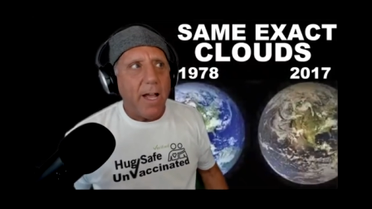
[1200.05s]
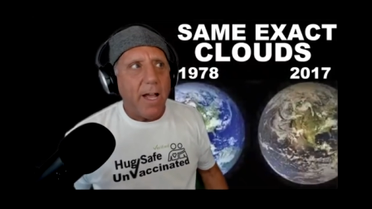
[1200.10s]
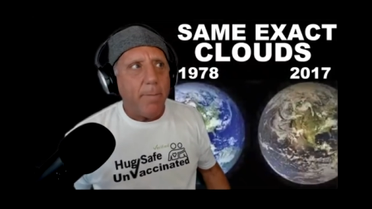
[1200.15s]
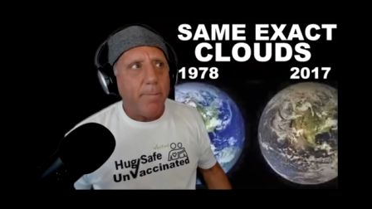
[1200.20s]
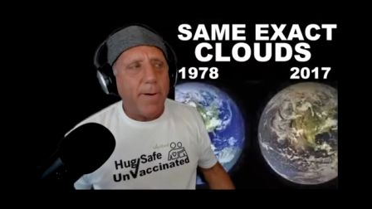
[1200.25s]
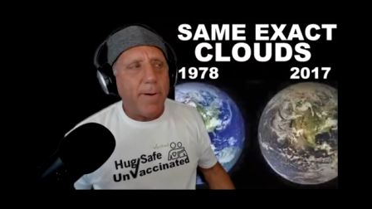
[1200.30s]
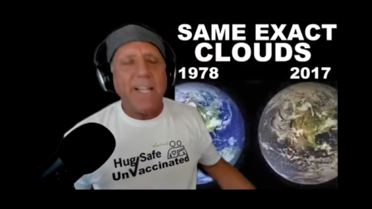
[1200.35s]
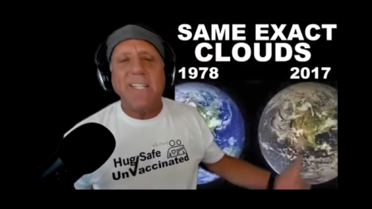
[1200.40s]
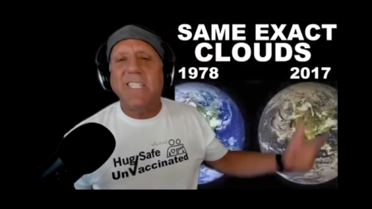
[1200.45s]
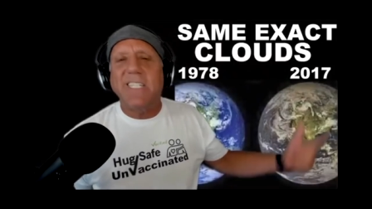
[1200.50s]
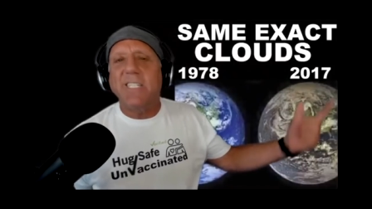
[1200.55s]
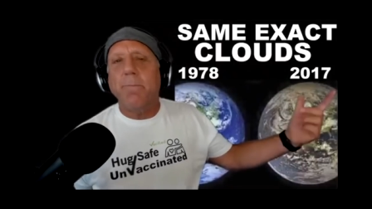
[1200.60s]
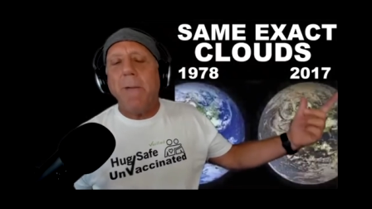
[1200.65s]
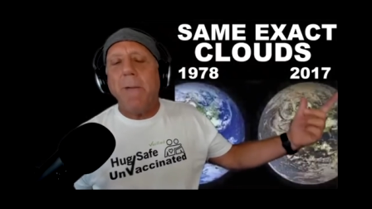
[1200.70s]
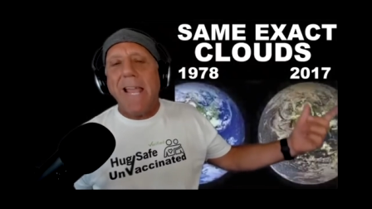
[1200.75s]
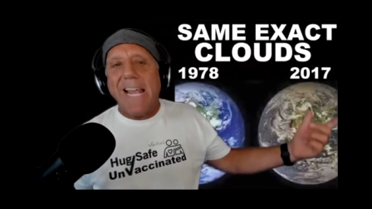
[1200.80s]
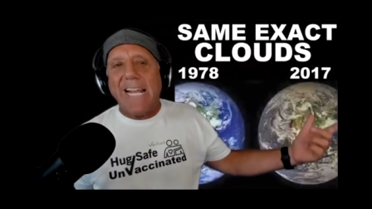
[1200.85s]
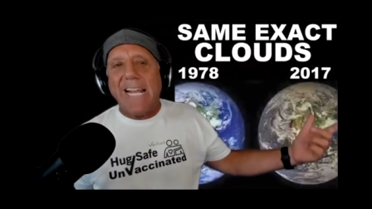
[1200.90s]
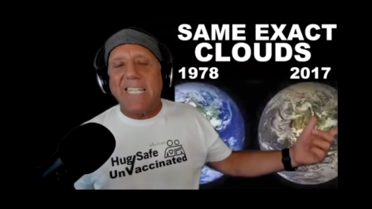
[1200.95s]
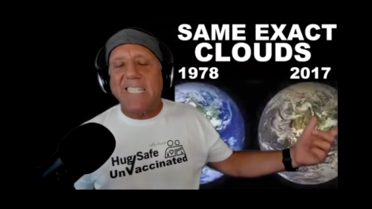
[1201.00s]
But in
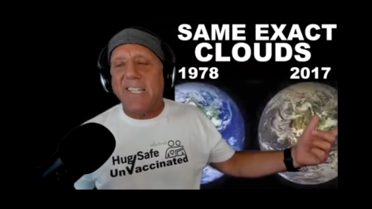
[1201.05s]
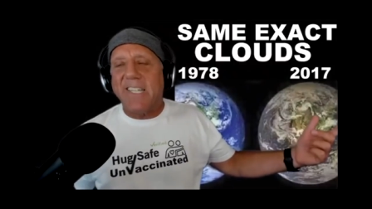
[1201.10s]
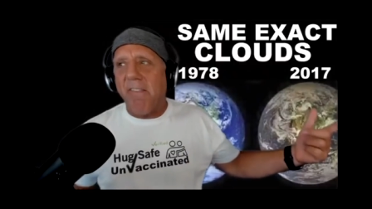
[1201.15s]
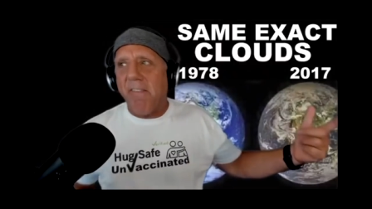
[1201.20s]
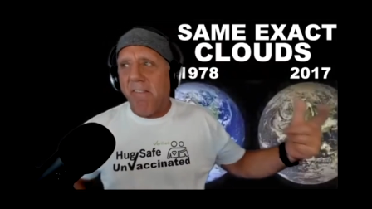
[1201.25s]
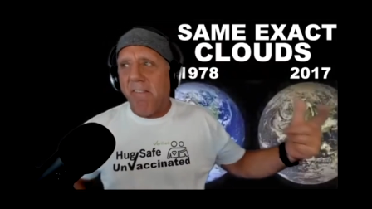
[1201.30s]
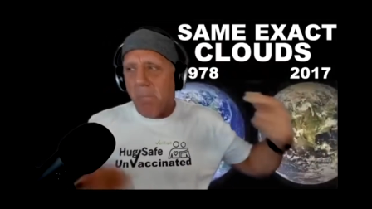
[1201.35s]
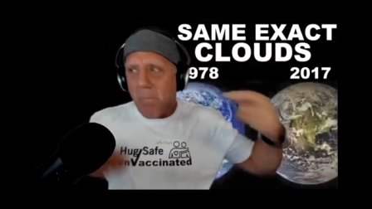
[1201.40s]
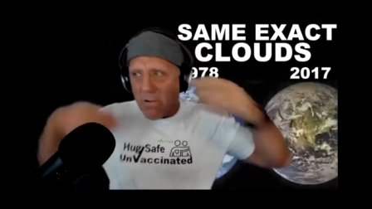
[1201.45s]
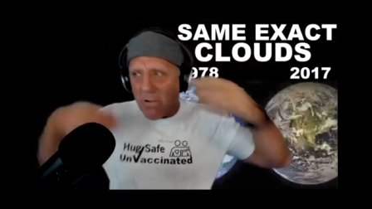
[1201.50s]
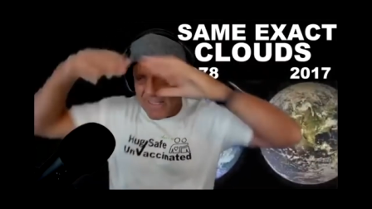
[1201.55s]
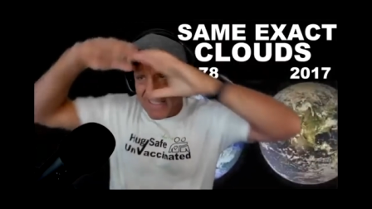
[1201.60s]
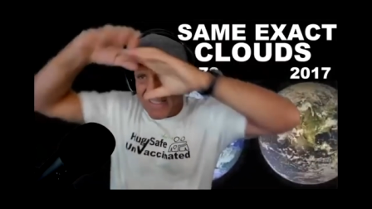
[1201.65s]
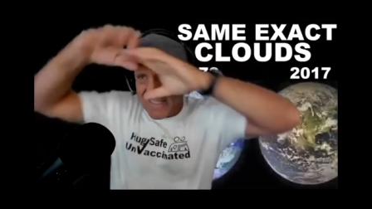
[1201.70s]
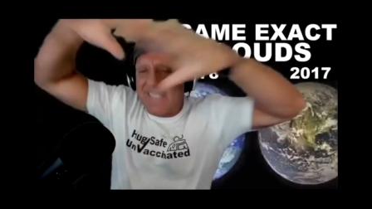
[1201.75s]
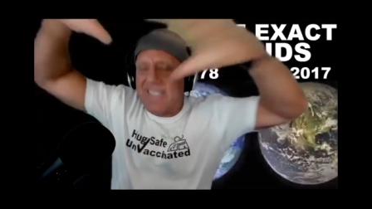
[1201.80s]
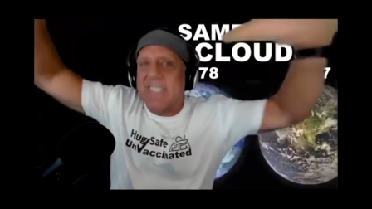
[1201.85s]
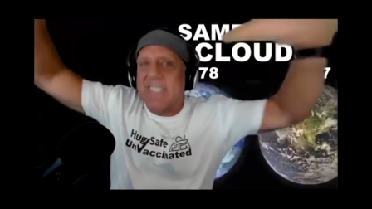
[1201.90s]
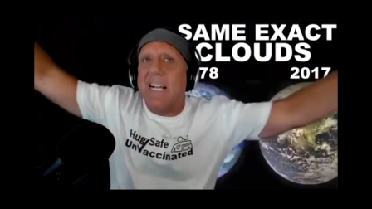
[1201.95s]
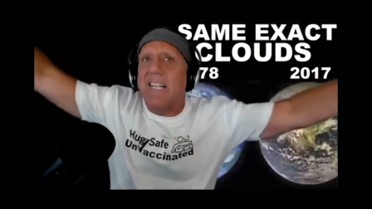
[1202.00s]
space, the most
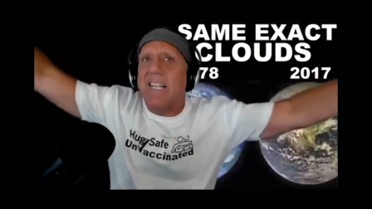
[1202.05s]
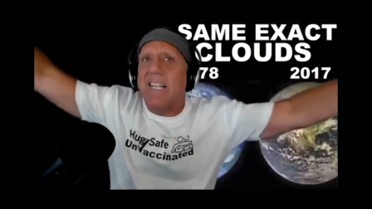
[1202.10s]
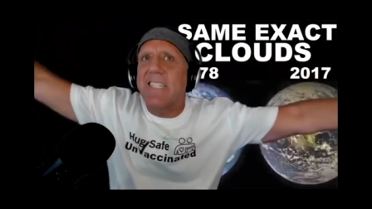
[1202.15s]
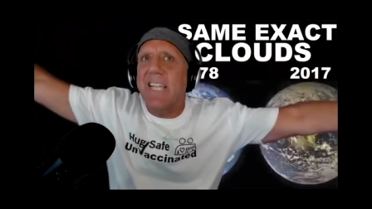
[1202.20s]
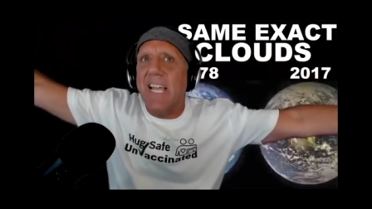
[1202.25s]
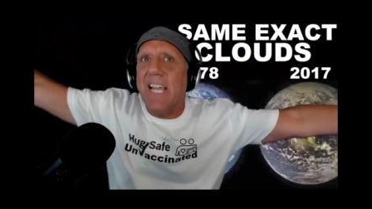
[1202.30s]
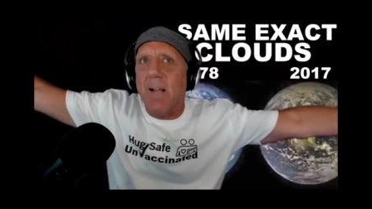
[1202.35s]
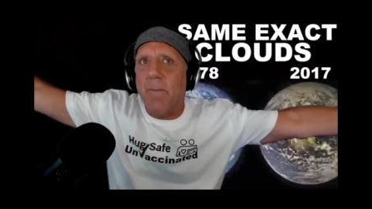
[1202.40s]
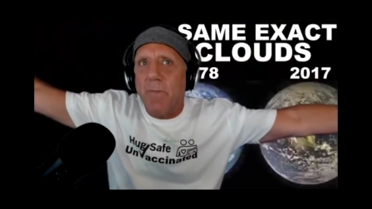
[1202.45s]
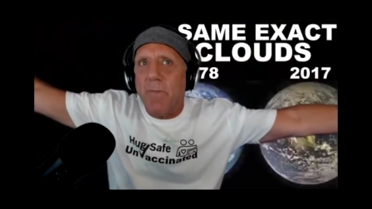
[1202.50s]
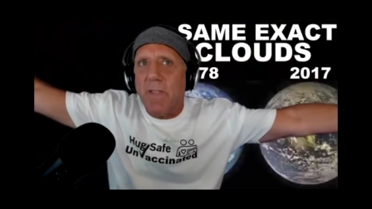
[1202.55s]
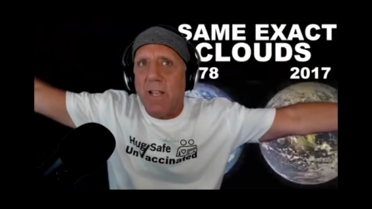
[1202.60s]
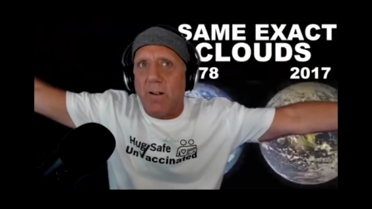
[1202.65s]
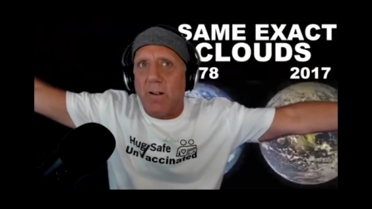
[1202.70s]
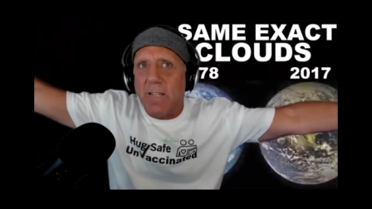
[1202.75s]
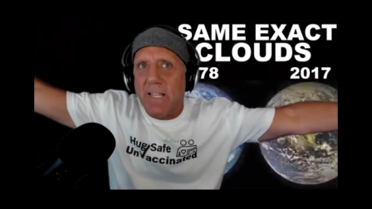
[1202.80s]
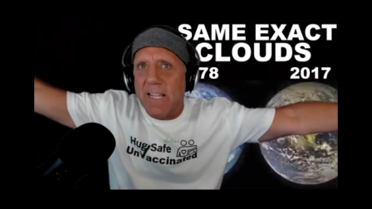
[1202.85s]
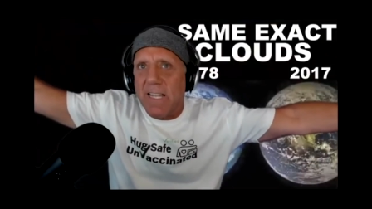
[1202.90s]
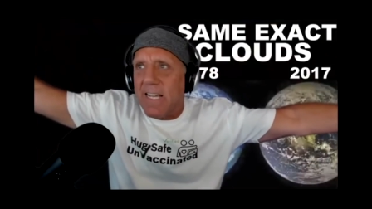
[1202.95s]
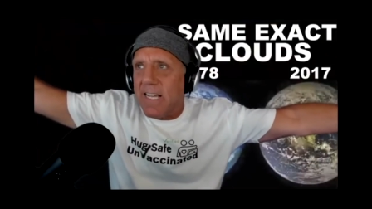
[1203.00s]
disgusting,
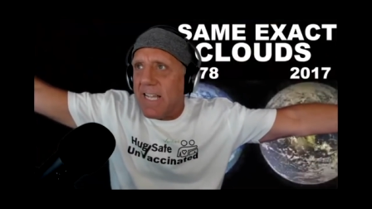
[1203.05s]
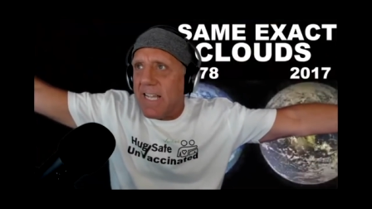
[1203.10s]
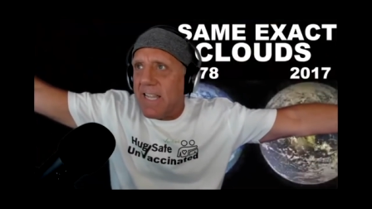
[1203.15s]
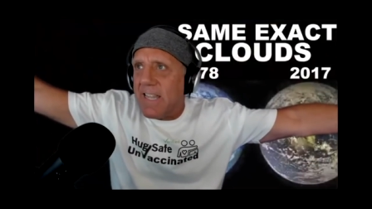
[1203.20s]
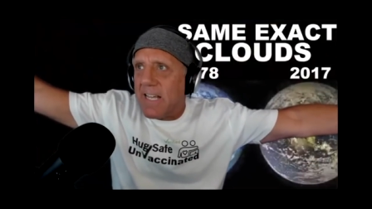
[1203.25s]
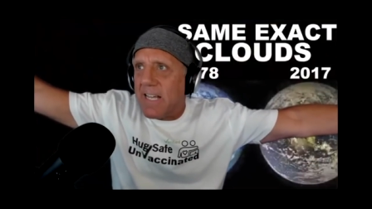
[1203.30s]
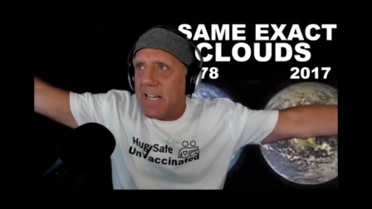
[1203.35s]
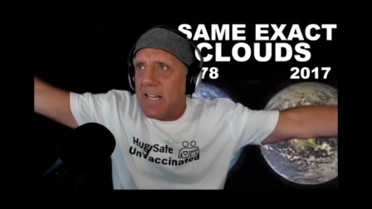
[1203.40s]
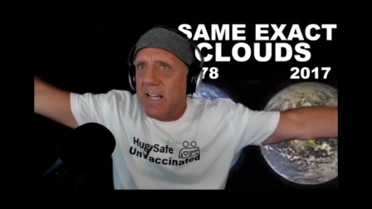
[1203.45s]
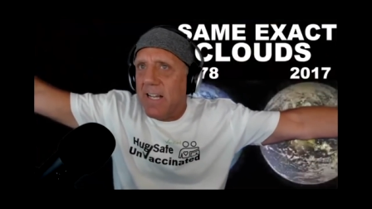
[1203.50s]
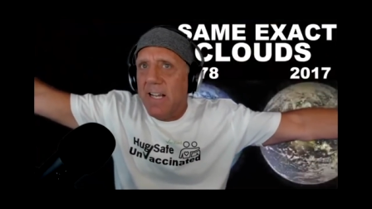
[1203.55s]
in the